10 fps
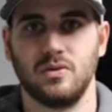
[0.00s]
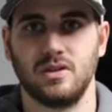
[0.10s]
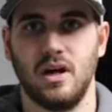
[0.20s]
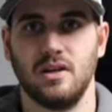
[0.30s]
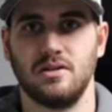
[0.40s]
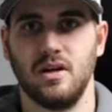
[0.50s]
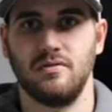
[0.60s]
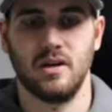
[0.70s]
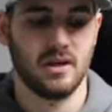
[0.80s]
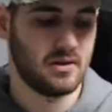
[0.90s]
Wisconsin, I
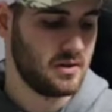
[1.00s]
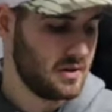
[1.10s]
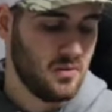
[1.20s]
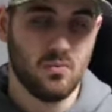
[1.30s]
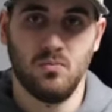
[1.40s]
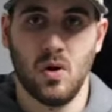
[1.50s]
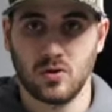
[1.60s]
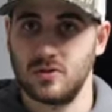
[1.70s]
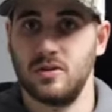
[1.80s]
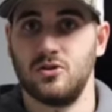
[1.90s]
find
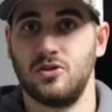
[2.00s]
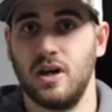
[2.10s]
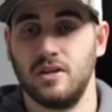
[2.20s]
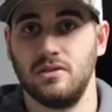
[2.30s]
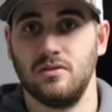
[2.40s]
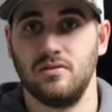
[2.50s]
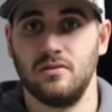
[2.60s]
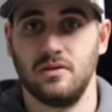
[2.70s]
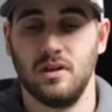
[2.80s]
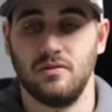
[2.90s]
most of the sheds,
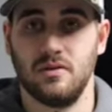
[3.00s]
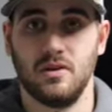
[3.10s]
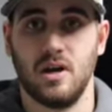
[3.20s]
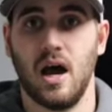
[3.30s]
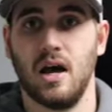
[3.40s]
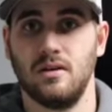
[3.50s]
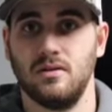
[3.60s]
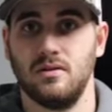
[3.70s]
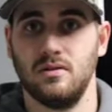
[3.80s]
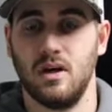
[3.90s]
if they're not
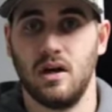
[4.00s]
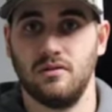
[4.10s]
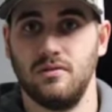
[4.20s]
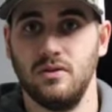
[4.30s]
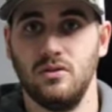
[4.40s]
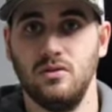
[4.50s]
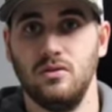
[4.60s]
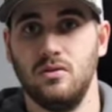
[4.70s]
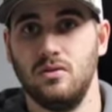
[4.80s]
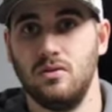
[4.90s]
on
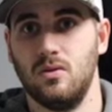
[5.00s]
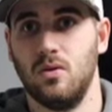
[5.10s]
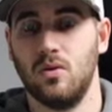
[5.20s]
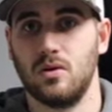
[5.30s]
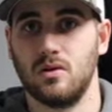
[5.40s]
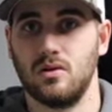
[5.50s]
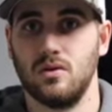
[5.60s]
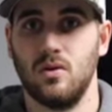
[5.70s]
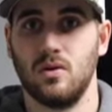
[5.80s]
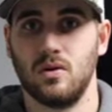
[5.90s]
food or
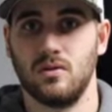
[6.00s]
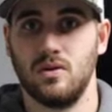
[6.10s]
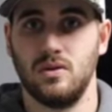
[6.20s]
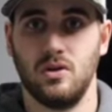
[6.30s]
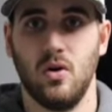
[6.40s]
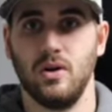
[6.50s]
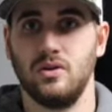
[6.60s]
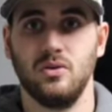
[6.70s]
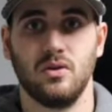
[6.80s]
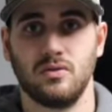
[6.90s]
going
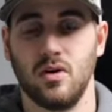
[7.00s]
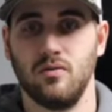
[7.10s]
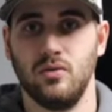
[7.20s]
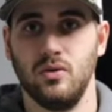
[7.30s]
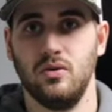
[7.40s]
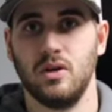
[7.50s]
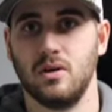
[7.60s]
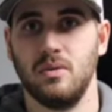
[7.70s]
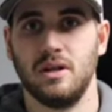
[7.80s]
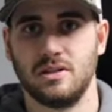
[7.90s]
to or from food, they're
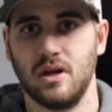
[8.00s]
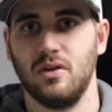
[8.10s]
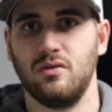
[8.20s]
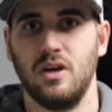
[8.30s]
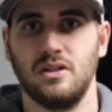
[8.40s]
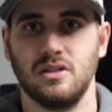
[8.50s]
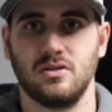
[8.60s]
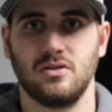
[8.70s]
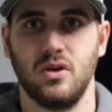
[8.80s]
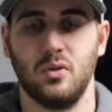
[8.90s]
going to be on south-facing
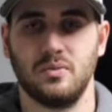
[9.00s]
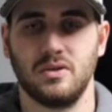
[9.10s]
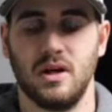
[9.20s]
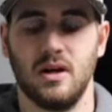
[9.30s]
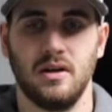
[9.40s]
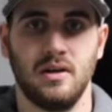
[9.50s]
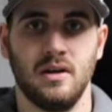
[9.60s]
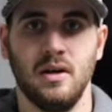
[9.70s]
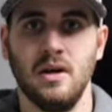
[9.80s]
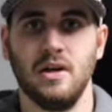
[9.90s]
slopes.
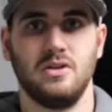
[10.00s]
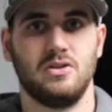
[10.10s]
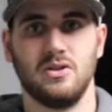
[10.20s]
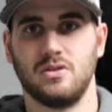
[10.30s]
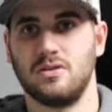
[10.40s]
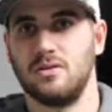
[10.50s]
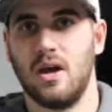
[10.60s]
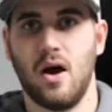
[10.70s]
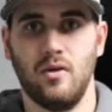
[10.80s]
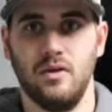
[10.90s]
It's just
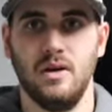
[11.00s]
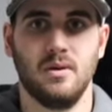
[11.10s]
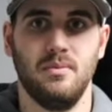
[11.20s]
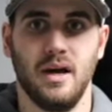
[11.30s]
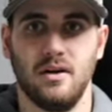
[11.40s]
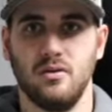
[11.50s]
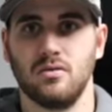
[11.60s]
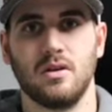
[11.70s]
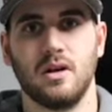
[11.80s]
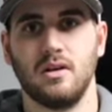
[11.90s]
how the deer bed
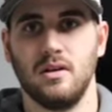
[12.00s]
over there.